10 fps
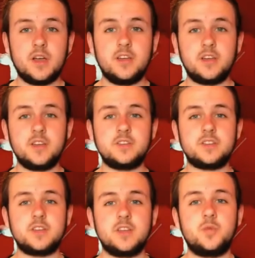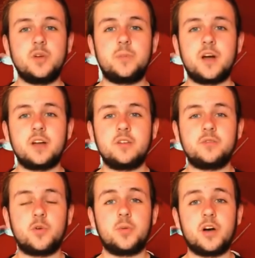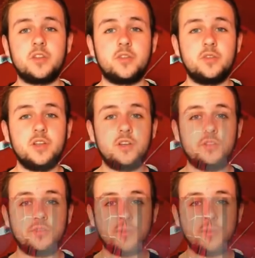Hi guys, today we are back for part 3 of